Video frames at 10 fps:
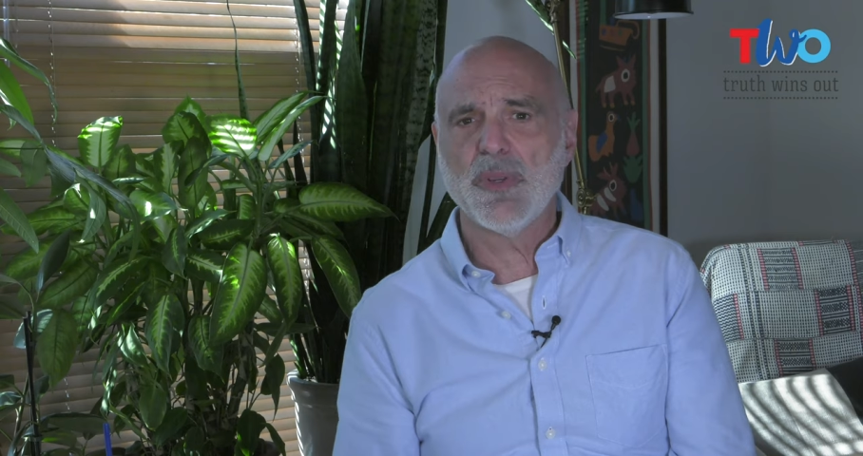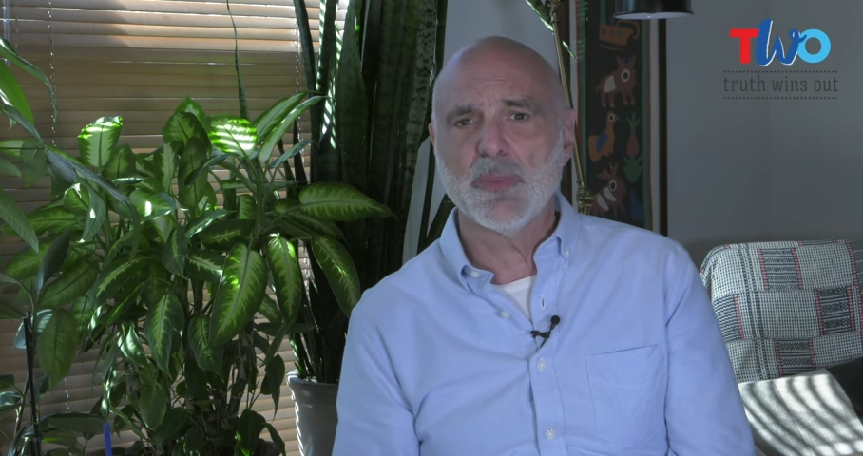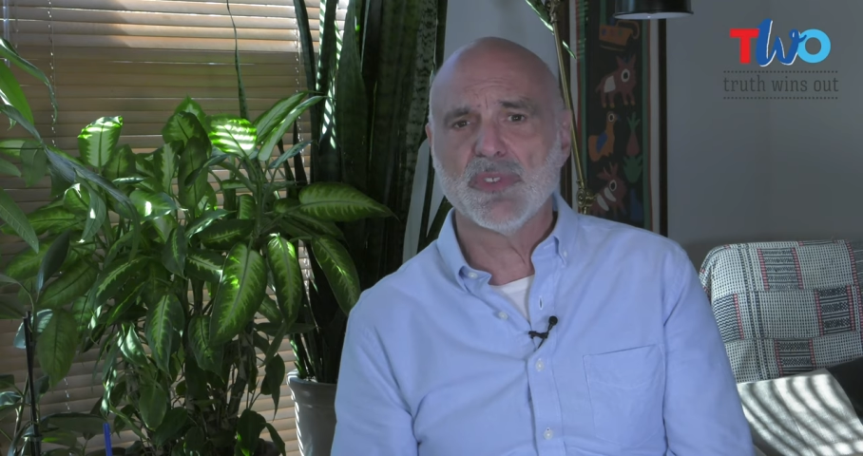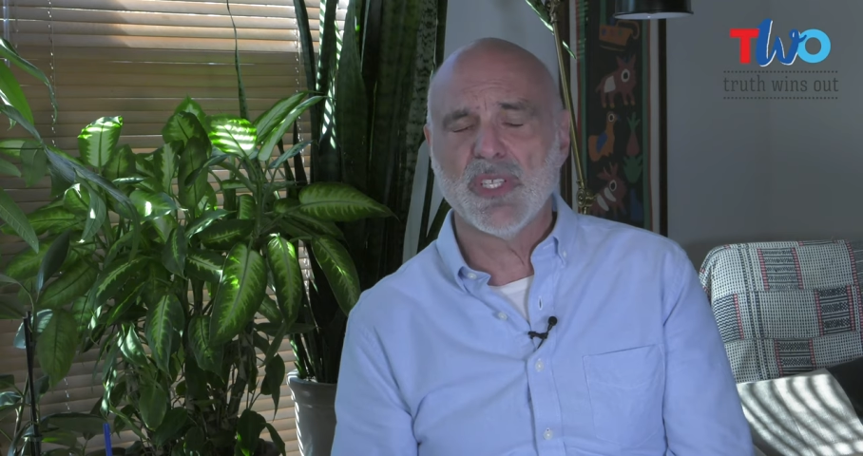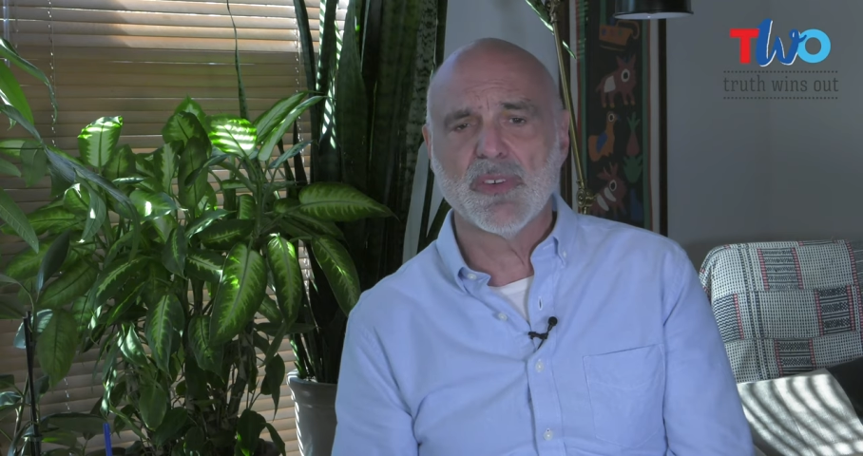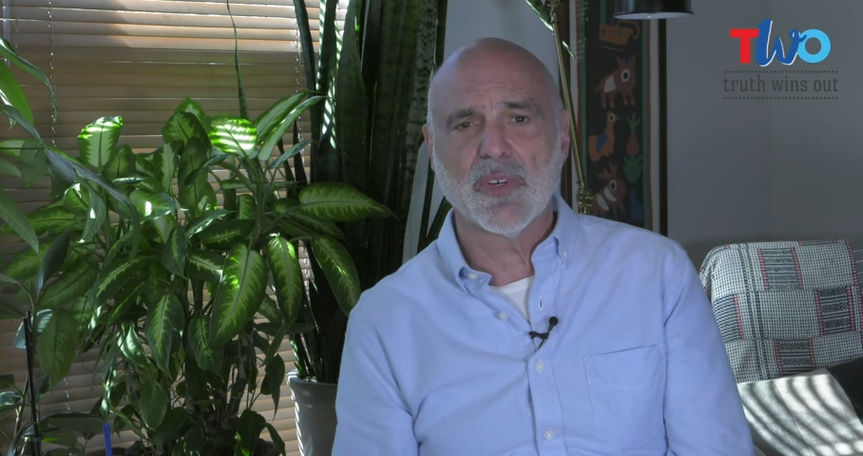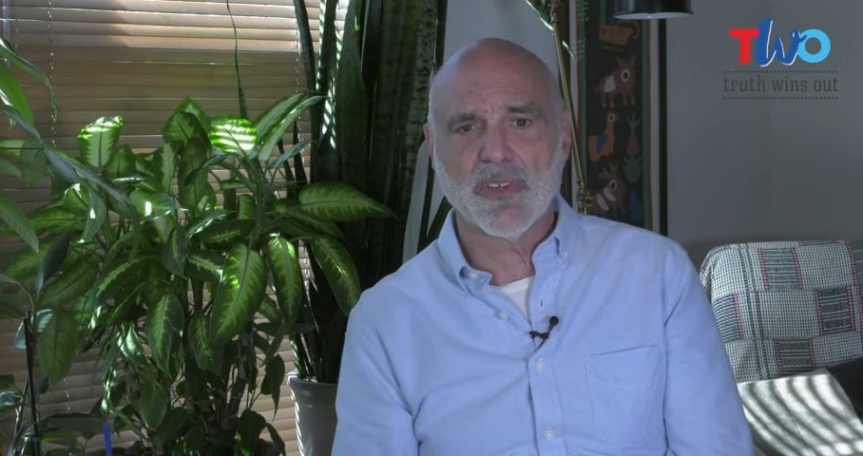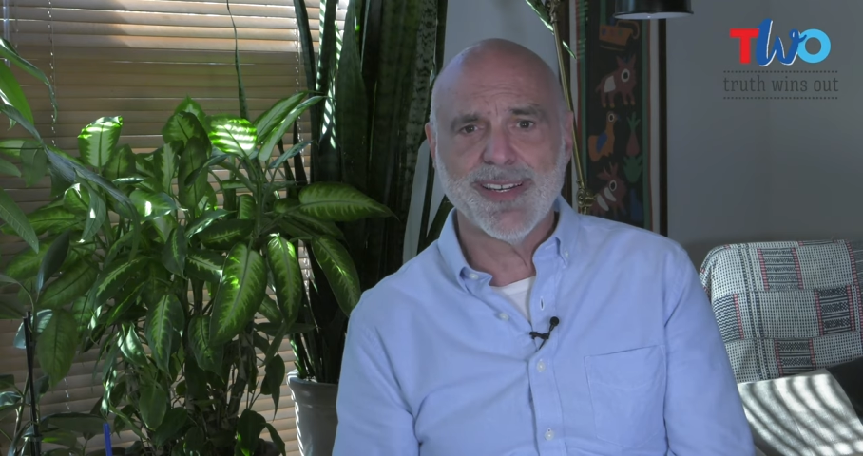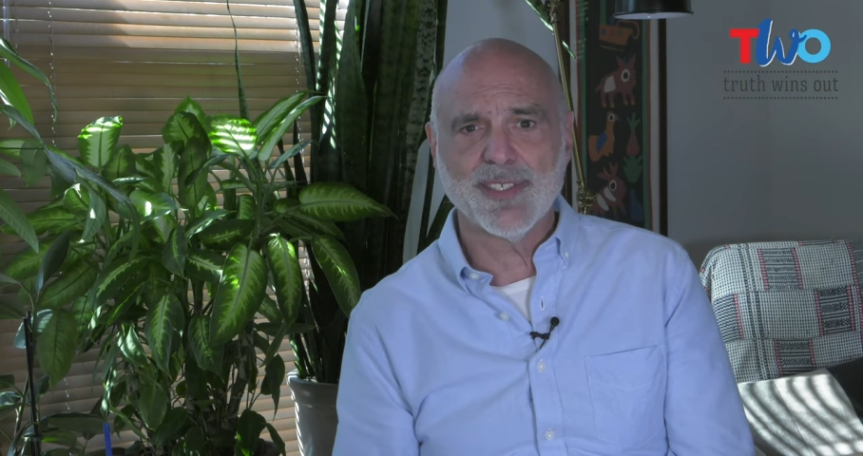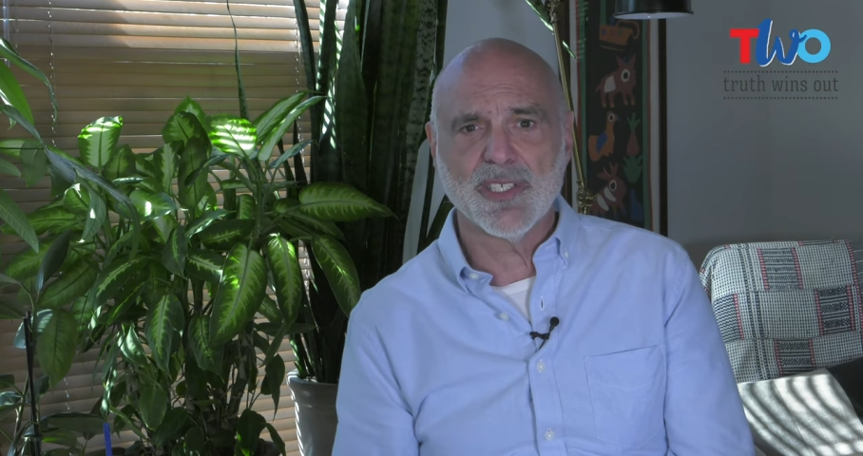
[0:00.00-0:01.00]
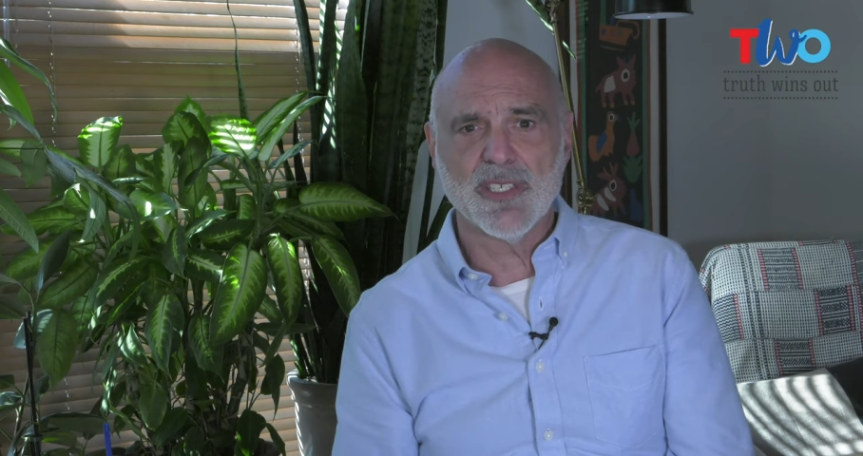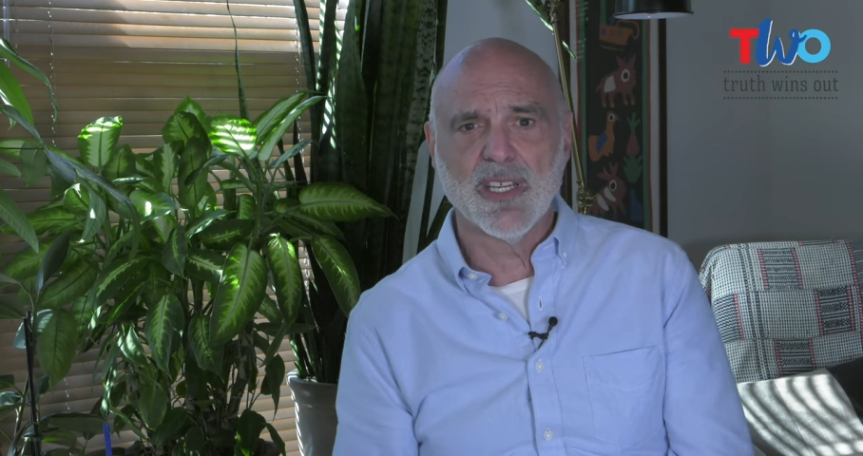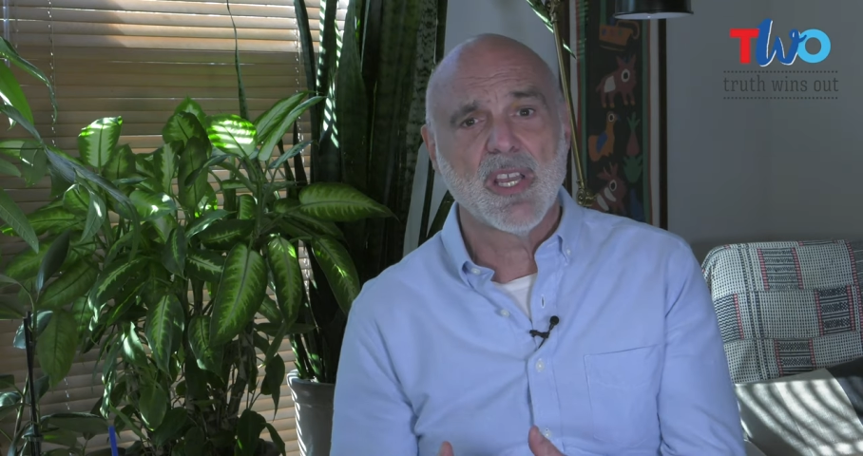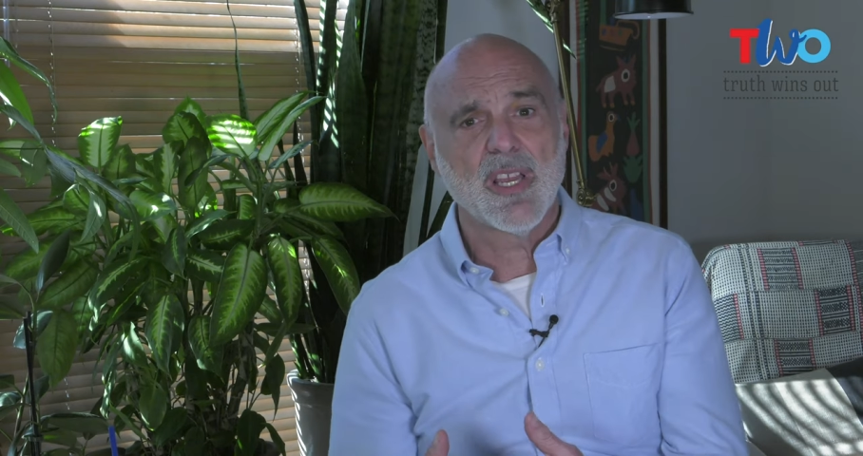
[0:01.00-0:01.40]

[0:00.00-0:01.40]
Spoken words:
people take for granted.